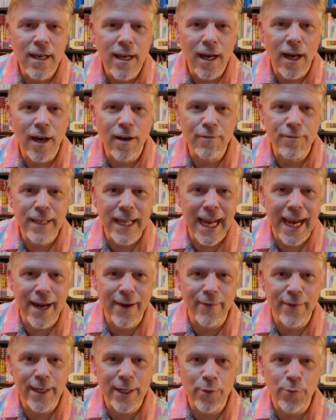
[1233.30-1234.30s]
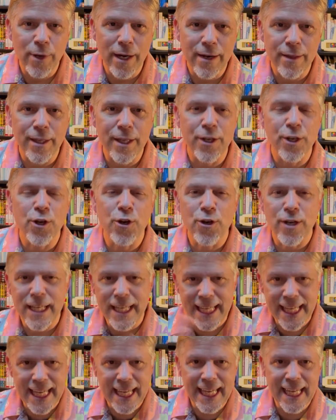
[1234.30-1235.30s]
of Carrie, where the nerdy
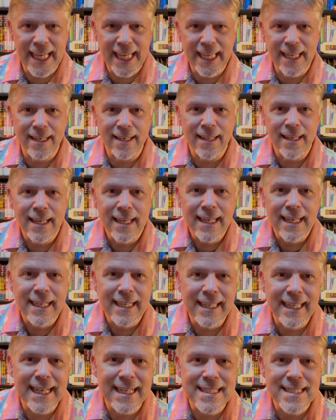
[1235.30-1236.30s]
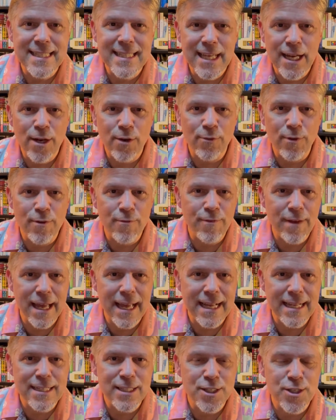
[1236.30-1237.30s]
kid gets their
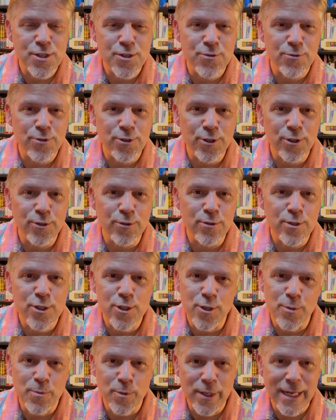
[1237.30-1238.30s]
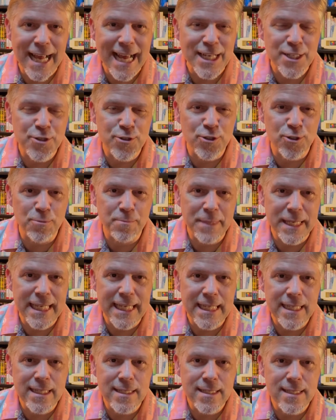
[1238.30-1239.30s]
revenge through supernatural
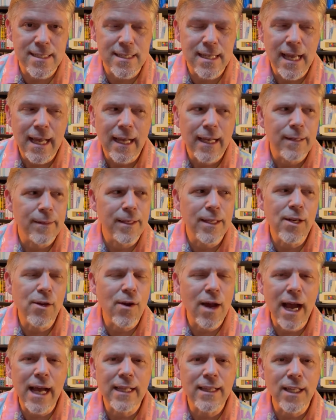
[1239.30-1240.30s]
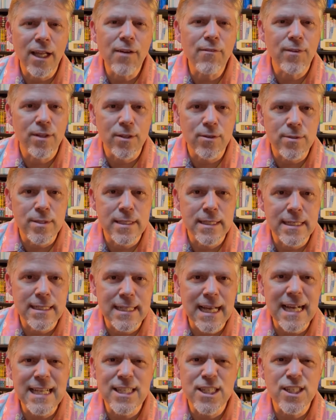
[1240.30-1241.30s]
means. I loved those things.
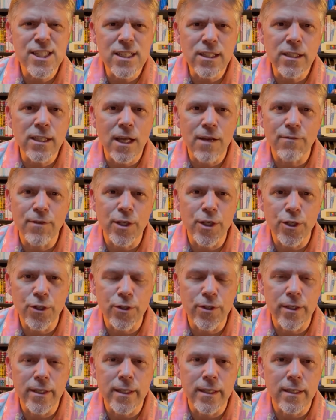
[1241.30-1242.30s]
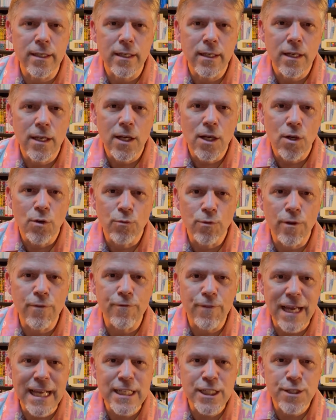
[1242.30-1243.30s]
I still love a good
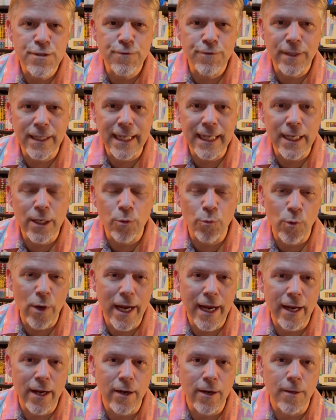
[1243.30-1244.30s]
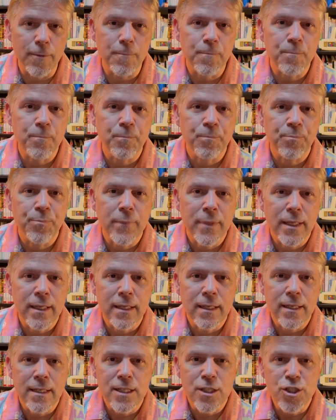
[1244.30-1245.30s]
revenge flick where
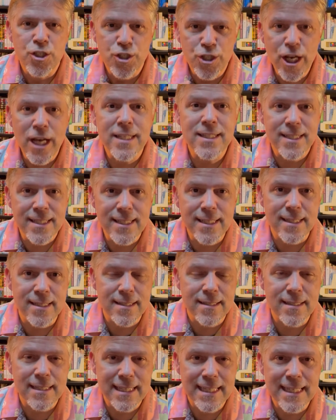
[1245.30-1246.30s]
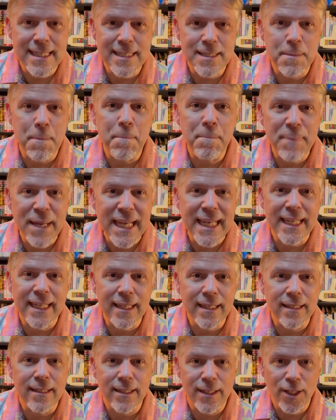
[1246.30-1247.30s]
justice is
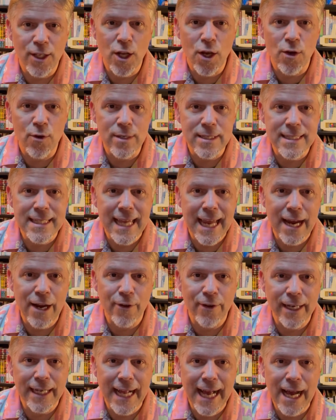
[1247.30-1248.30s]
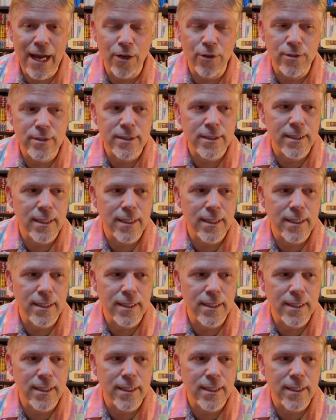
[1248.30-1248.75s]
meted, is carried out.